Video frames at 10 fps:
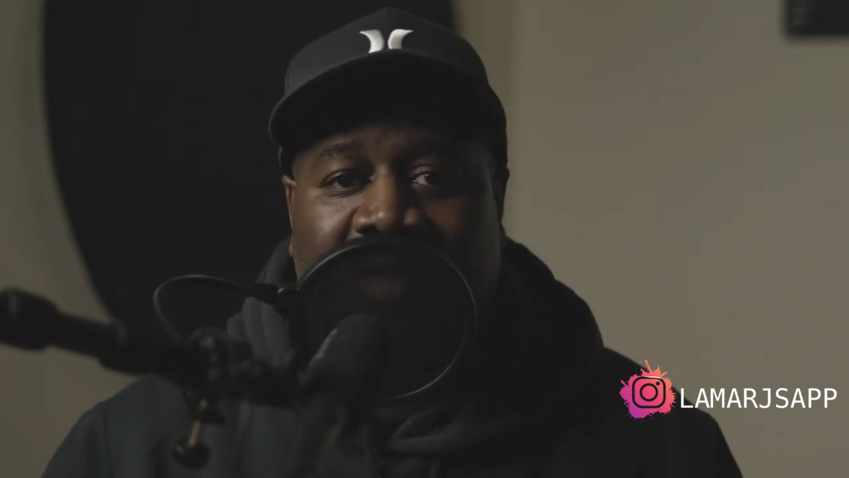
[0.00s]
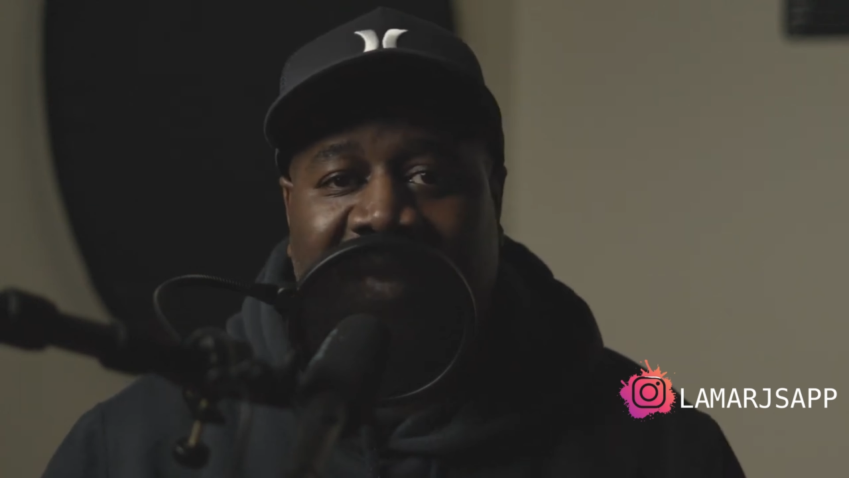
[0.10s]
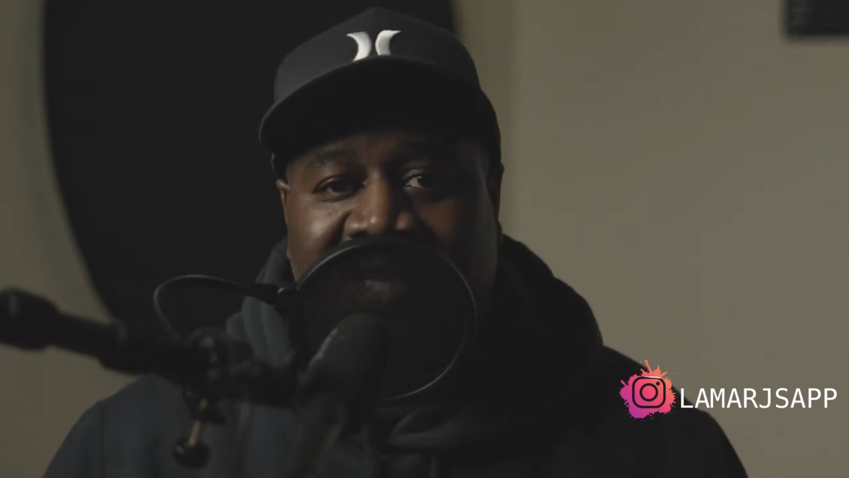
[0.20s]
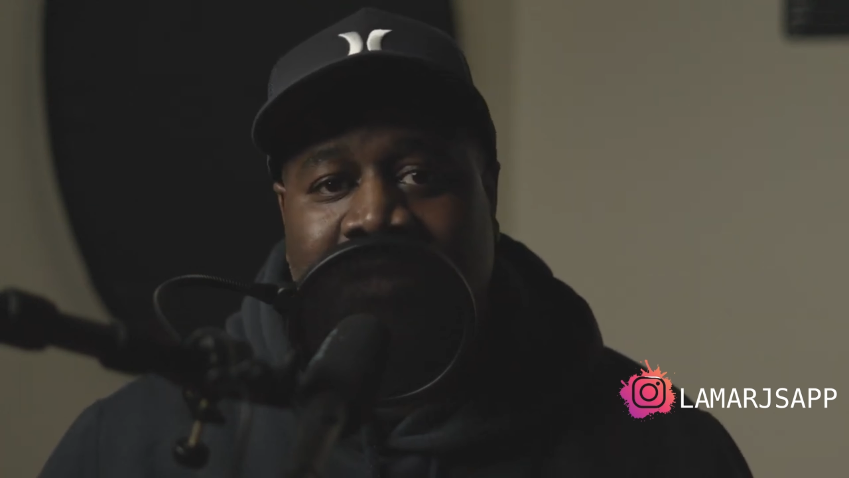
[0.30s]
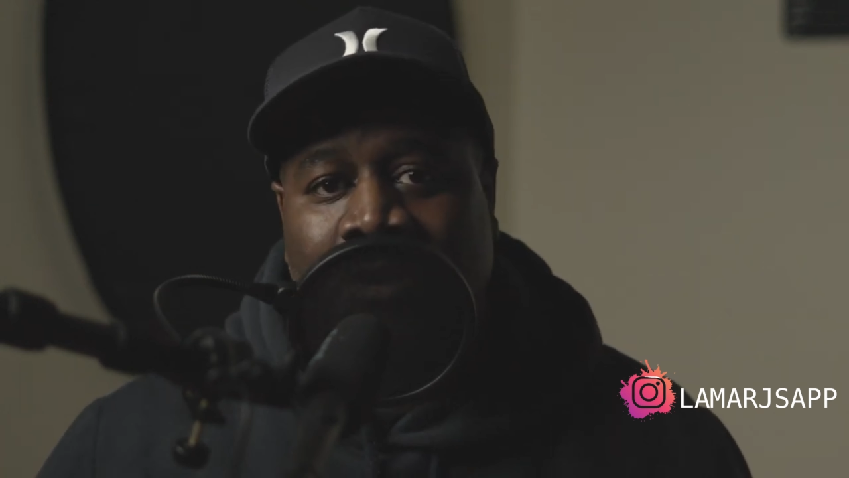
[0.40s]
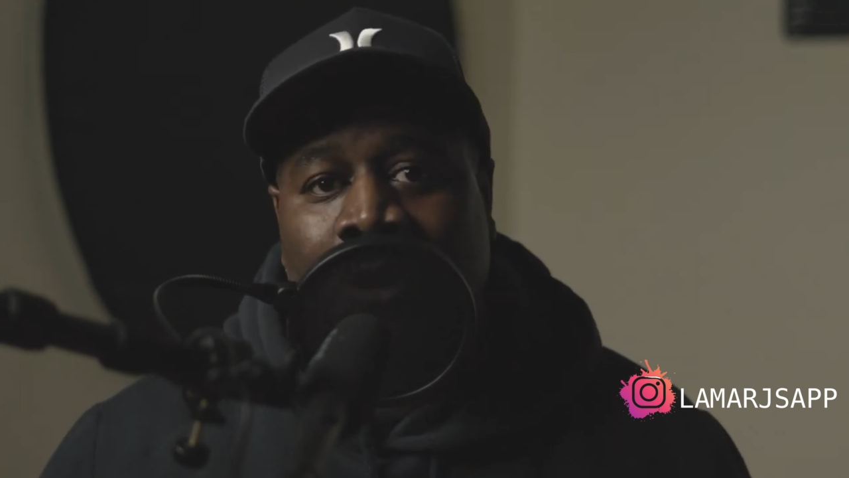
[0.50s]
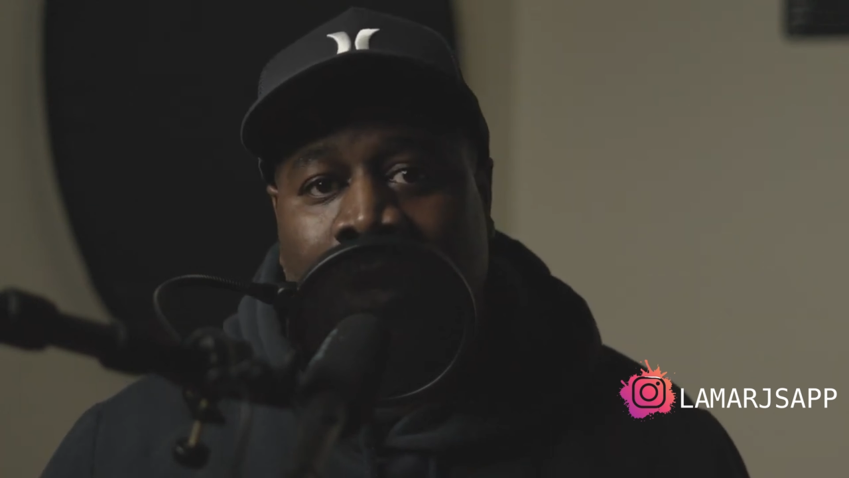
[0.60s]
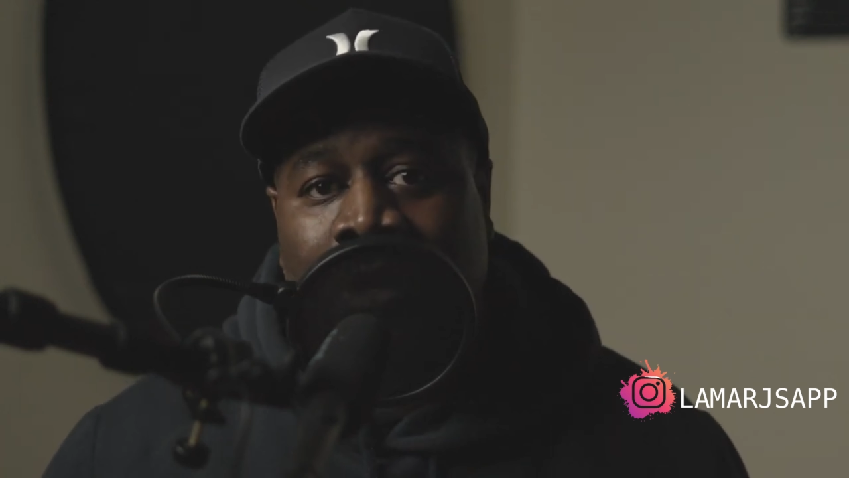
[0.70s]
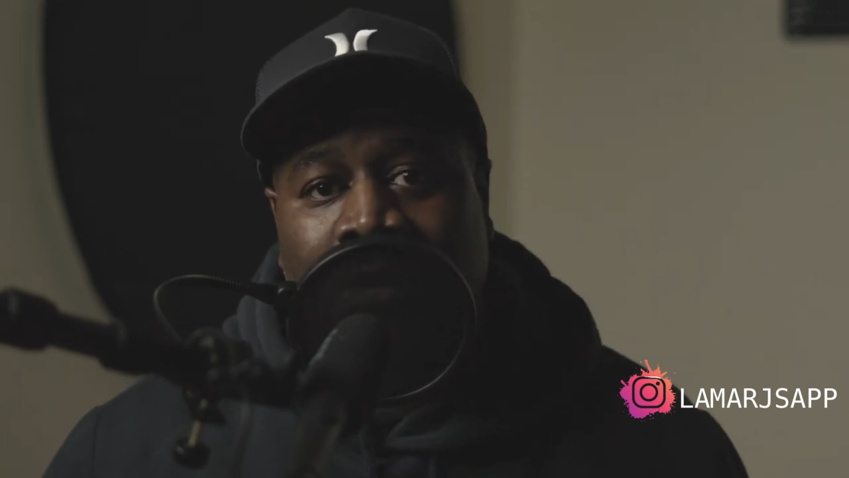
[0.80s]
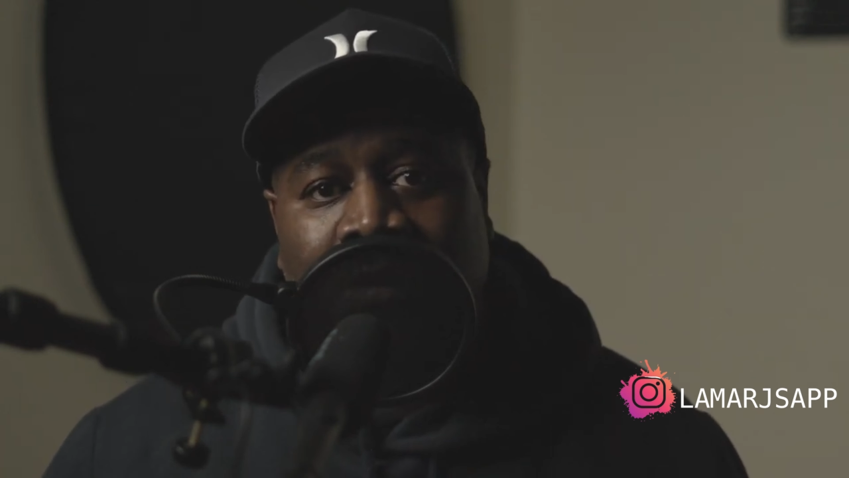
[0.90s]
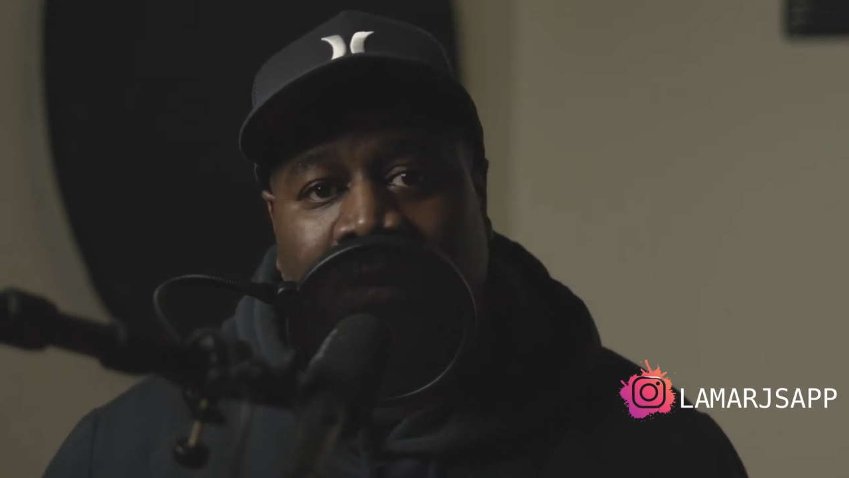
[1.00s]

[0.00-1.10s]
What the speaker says: XLR